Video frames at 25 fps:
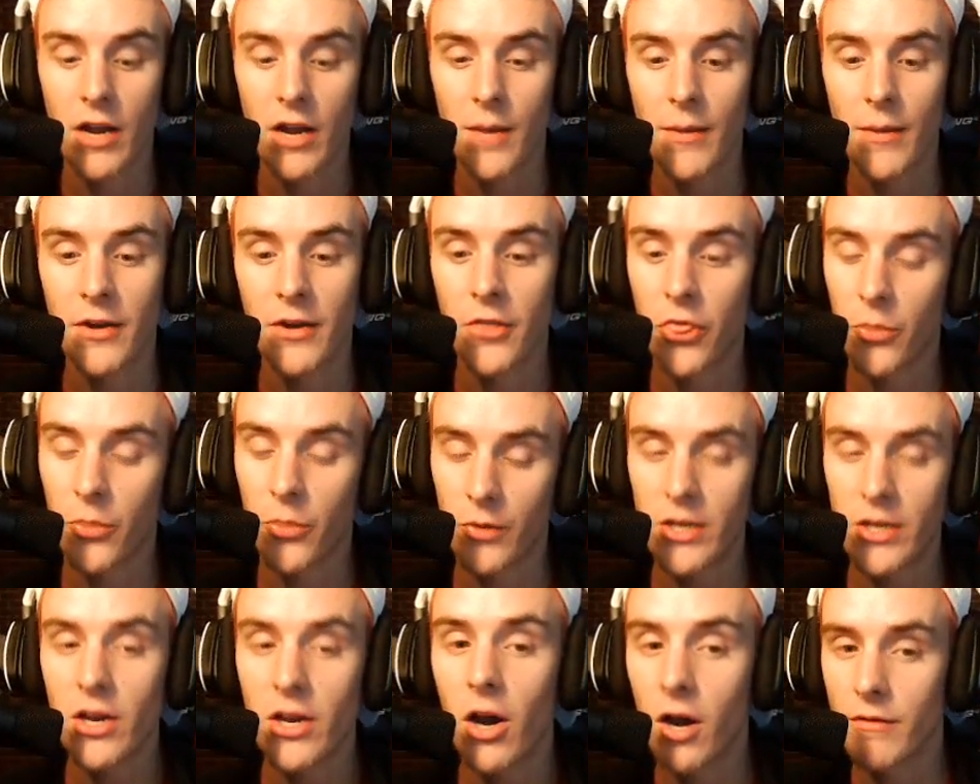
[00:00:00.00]

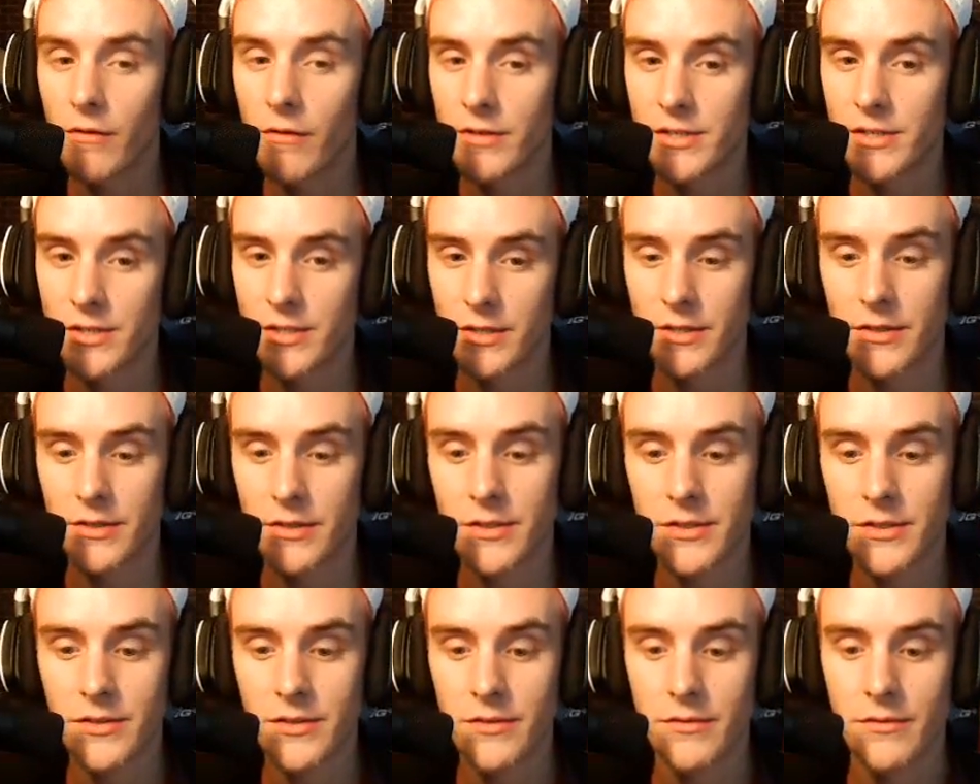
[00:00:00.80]
3
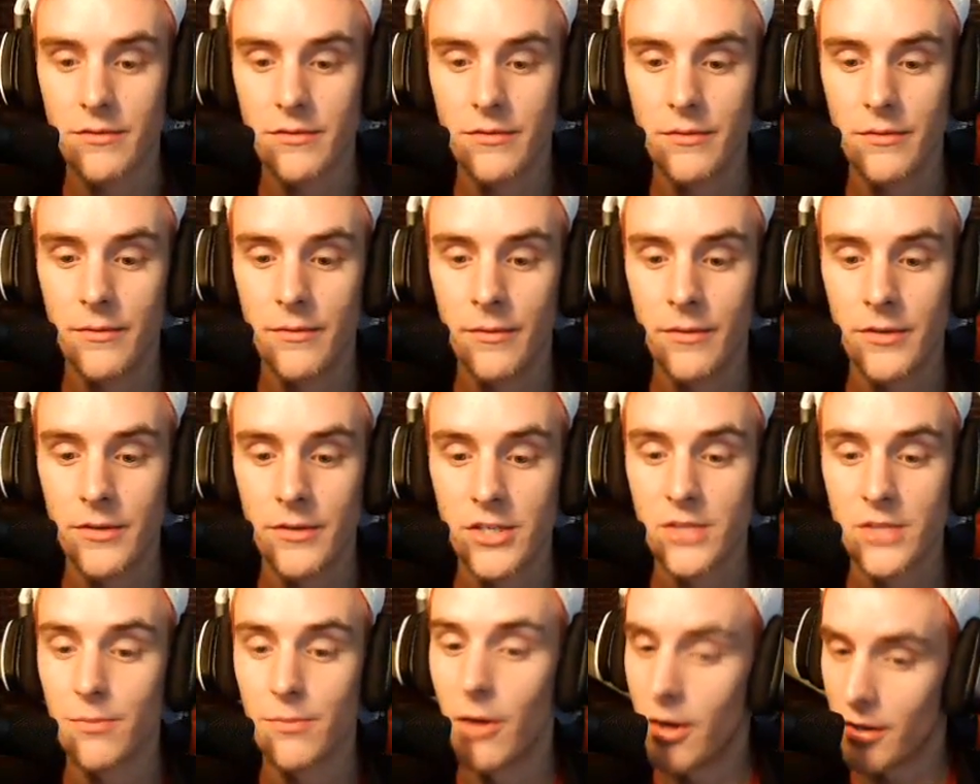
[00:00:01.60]
harvesters,
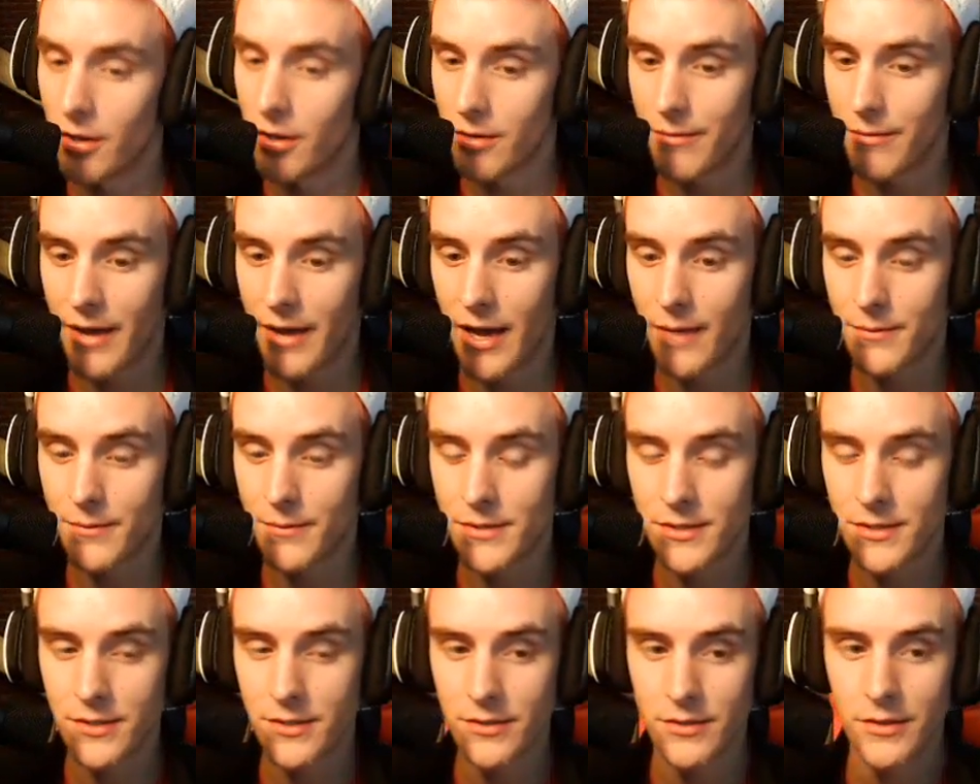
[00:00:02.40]
smaller
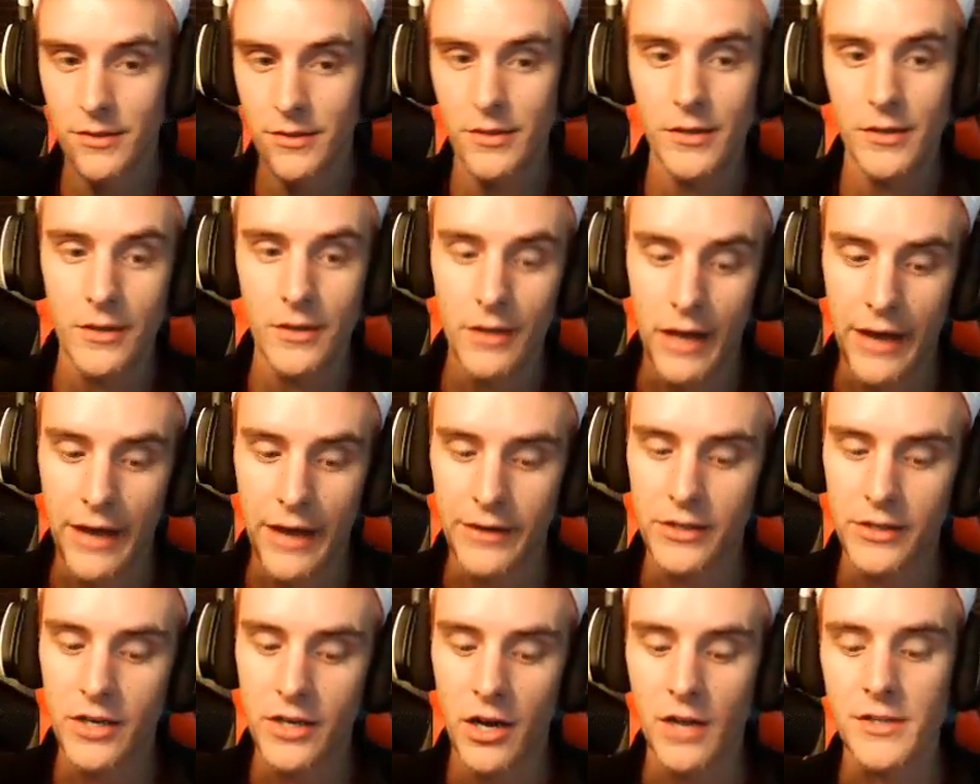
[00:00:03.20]
maps,
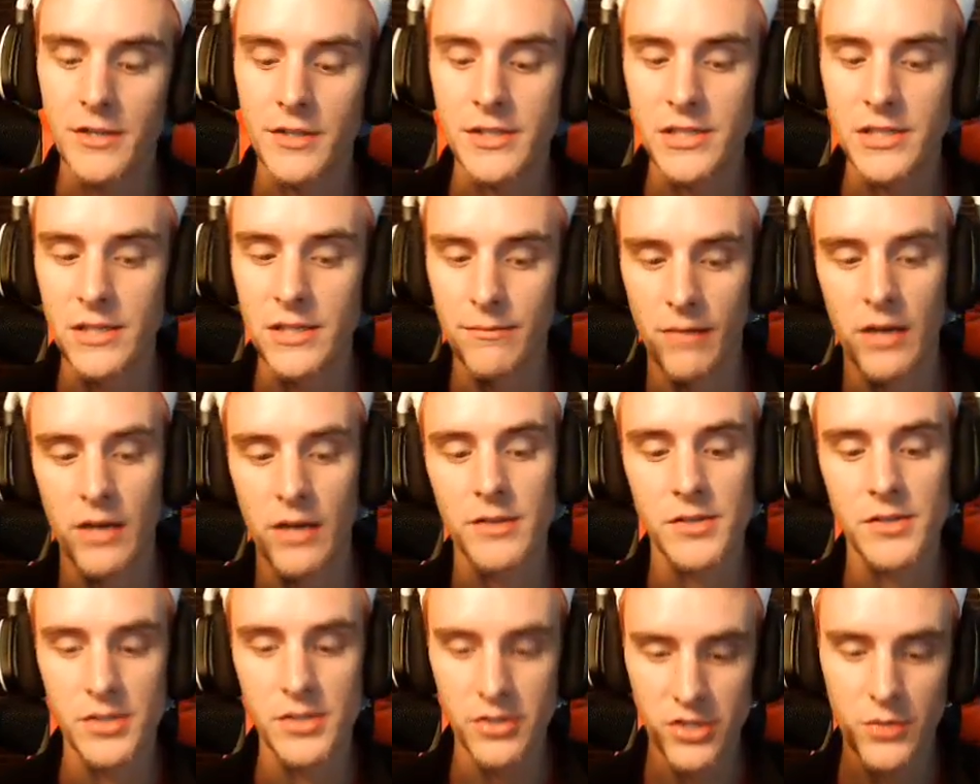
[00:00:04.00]
and constant
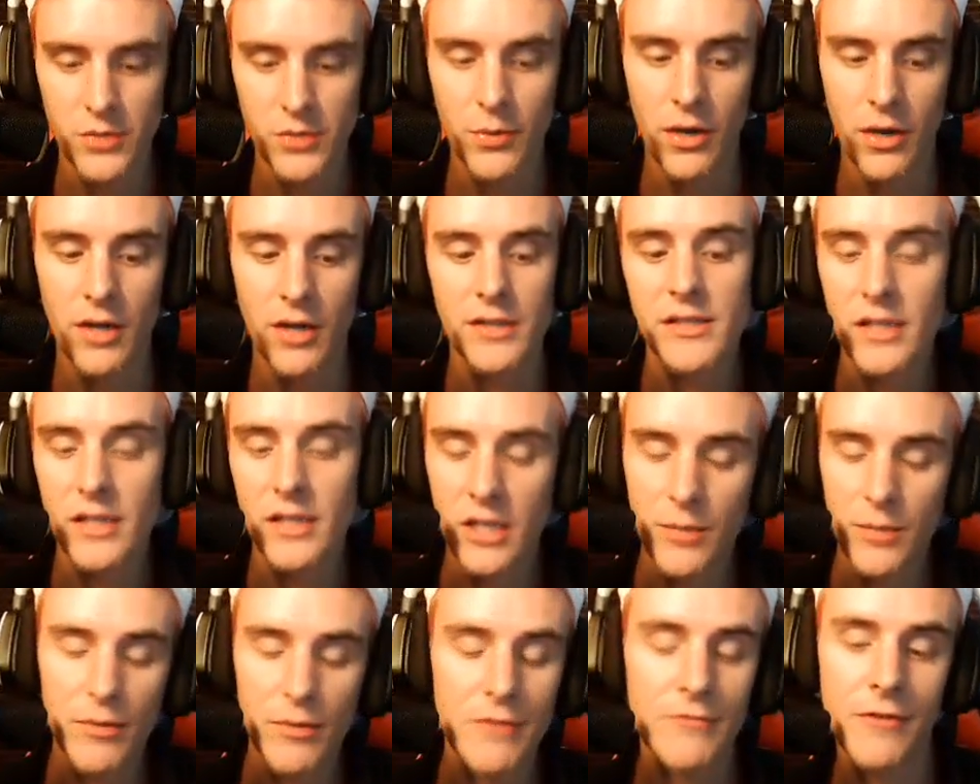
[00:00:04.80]
monster spawns that
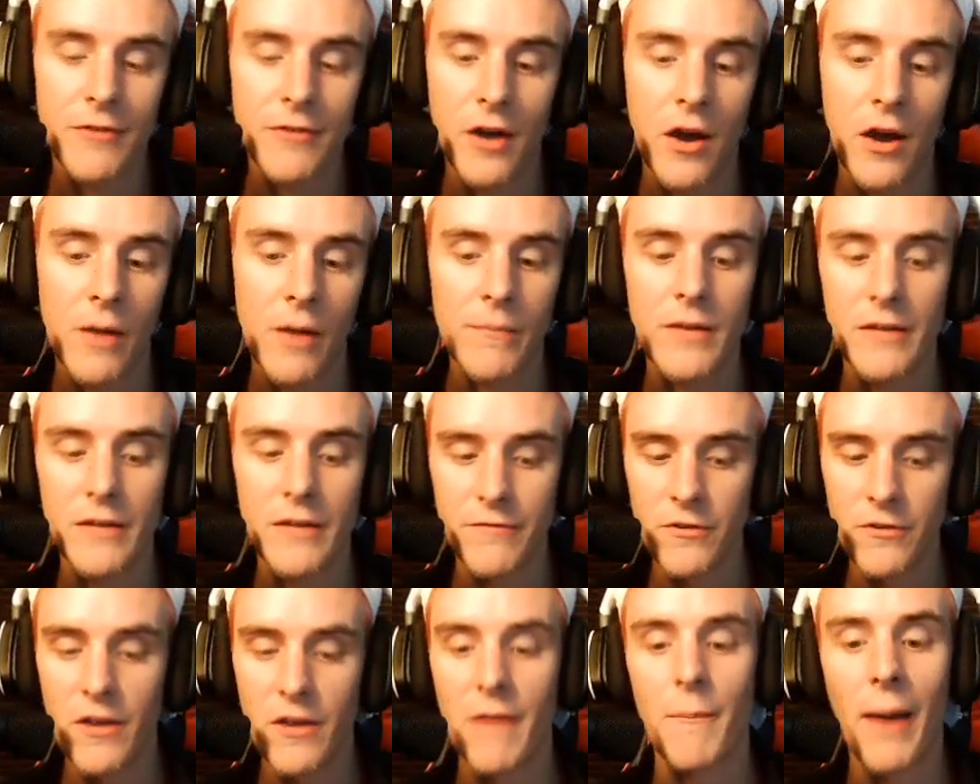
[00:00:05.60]
could be farmed
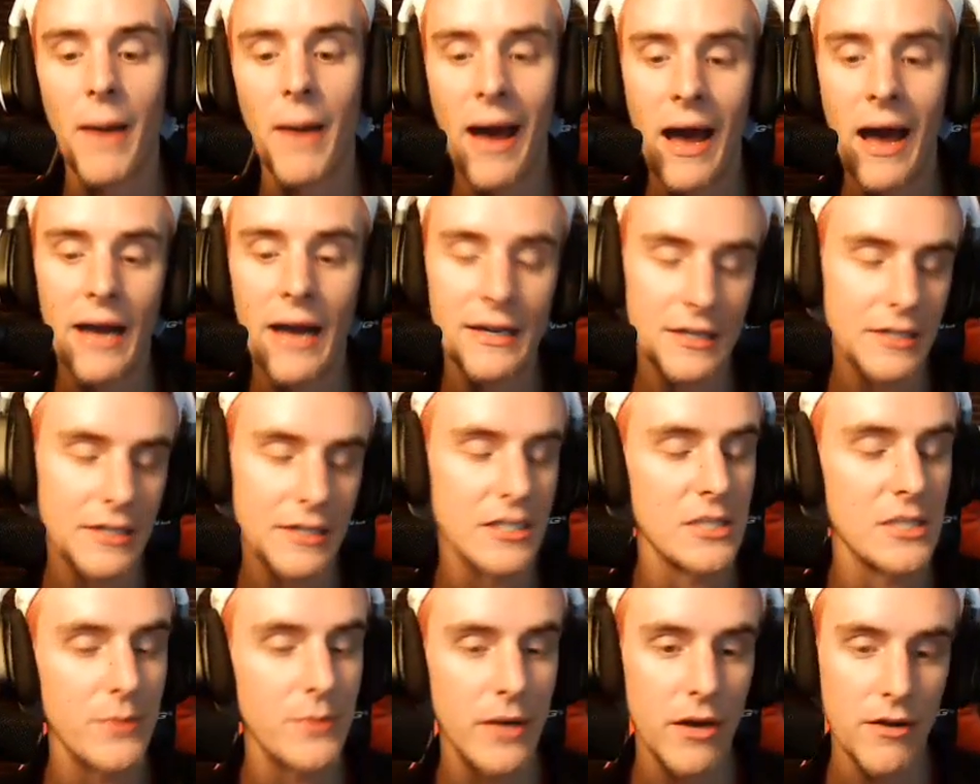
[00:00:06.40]
if you get behind an
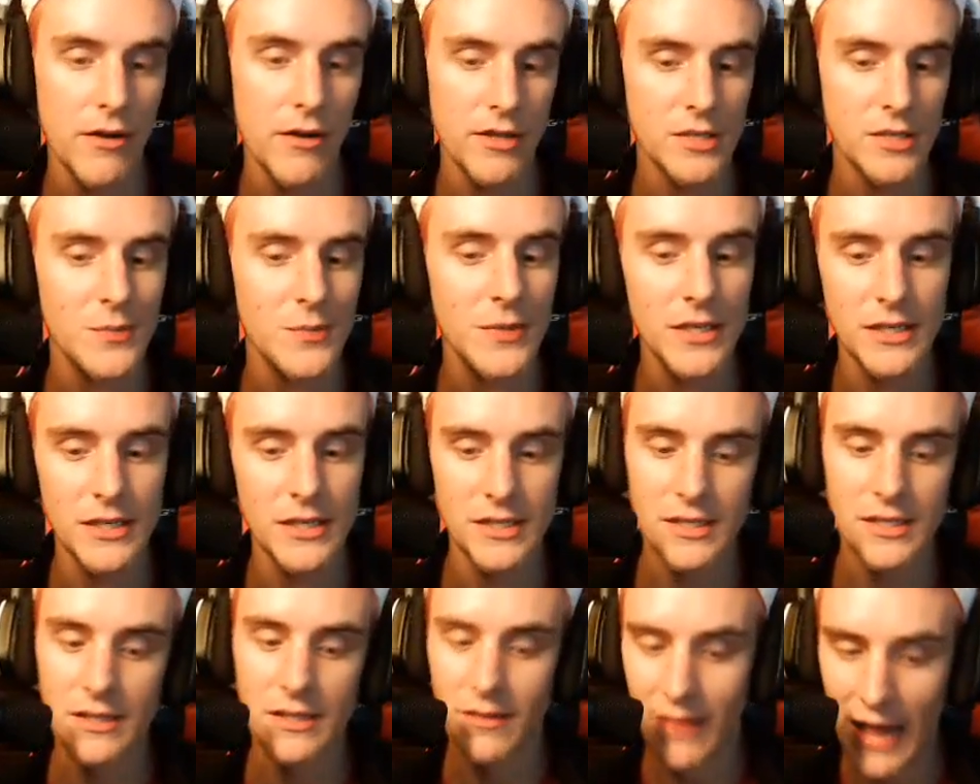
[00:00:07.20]
experience,
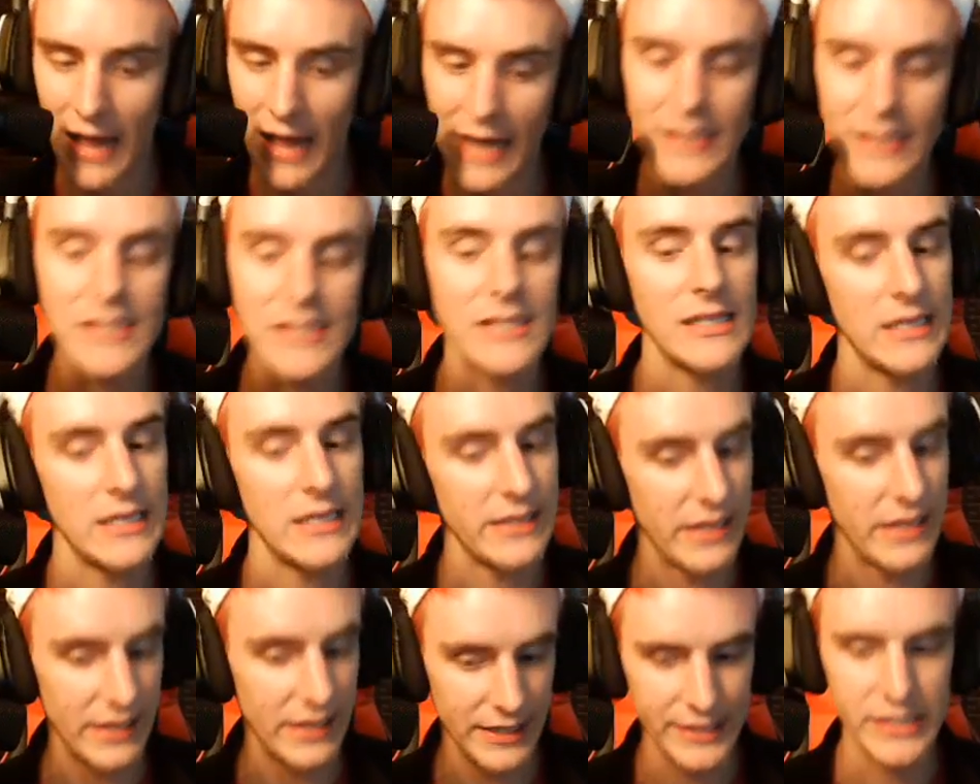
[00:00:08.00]
because the last thing
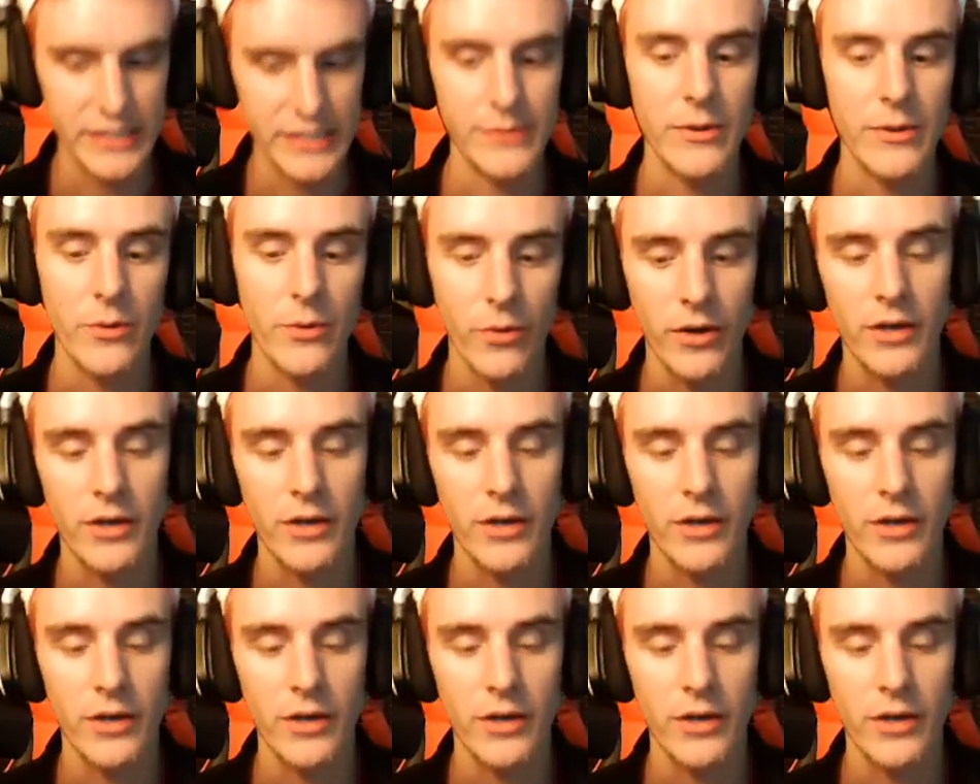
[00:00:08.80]
that needs to be worked